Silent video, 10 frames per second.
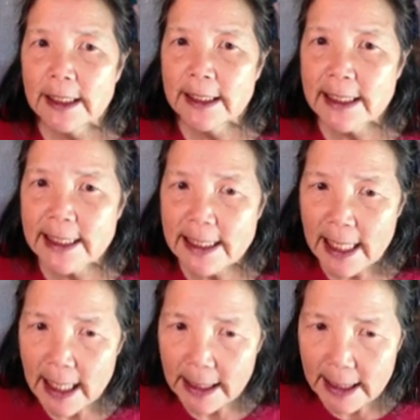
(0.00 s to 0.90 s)
She's
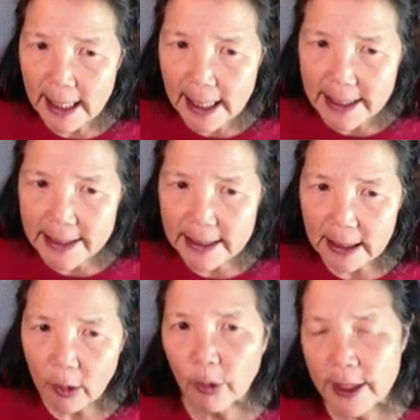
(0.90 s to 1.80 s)
not
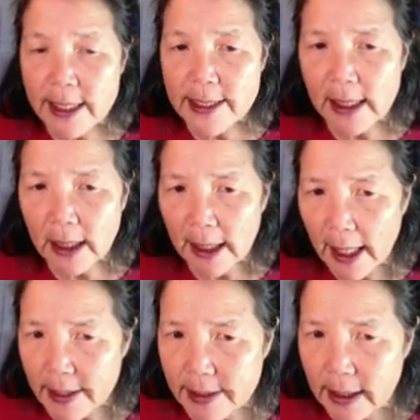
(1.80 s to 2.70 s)
asking, or he's not
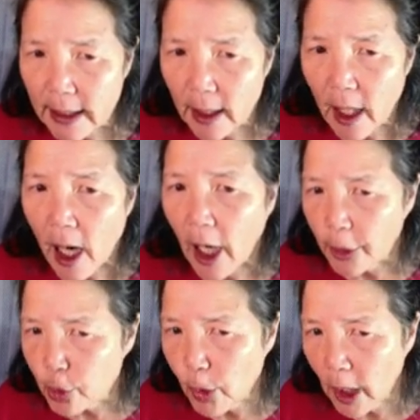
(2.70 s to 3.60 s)
asking,
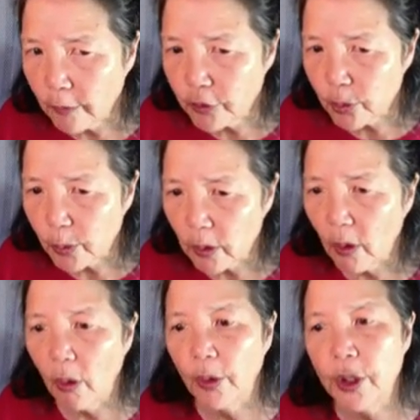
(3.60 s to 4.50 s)
are you
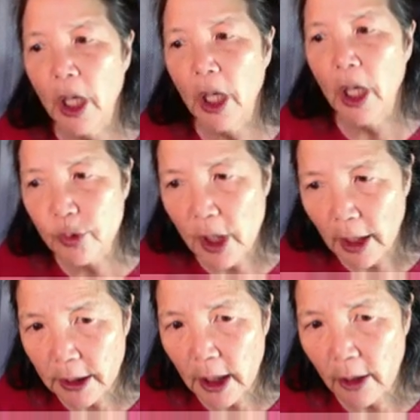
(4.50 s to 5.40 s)
comfortable or are you
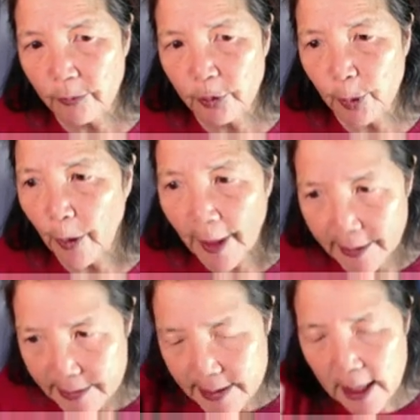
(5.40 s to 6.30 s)
not comfortable?
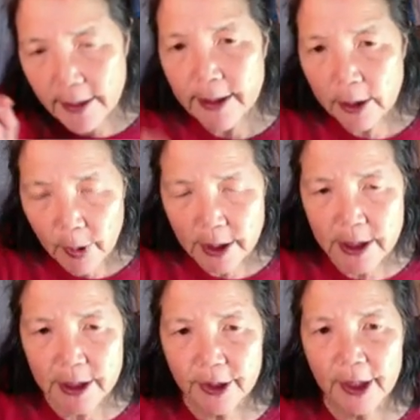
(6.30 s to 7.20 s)
That's not the
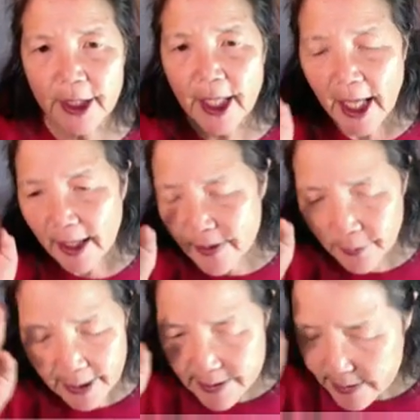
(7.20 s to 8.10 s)
criterion. And
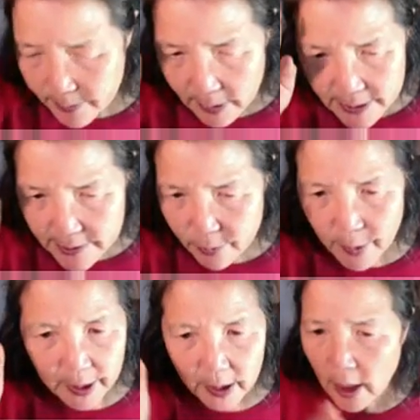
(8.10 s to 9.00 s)
so that's the place
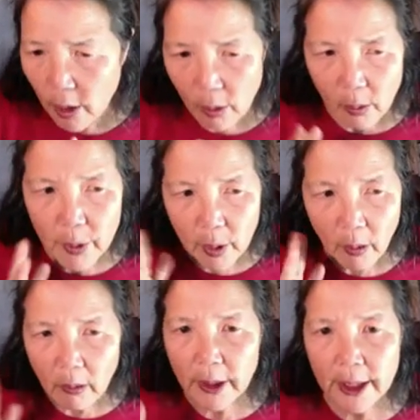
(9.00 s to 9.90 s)
where we
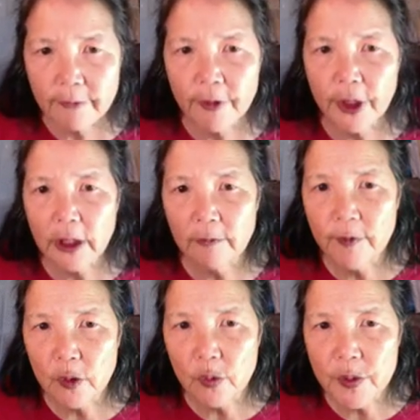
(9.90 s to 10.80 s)
all get very
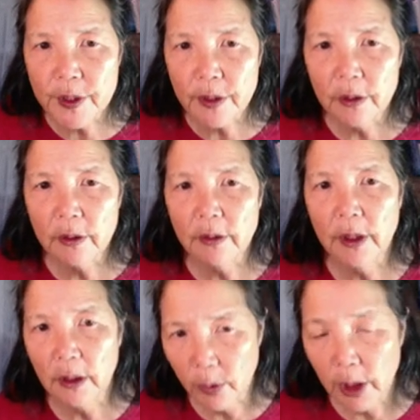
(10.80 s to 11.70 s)
confused,
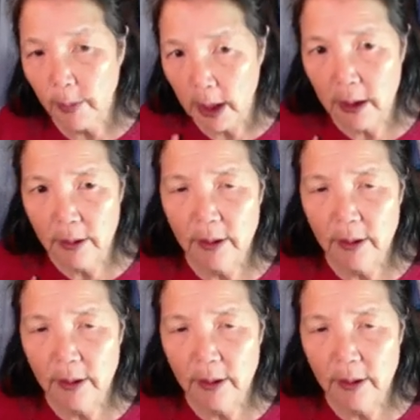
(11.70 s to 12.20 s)
including me.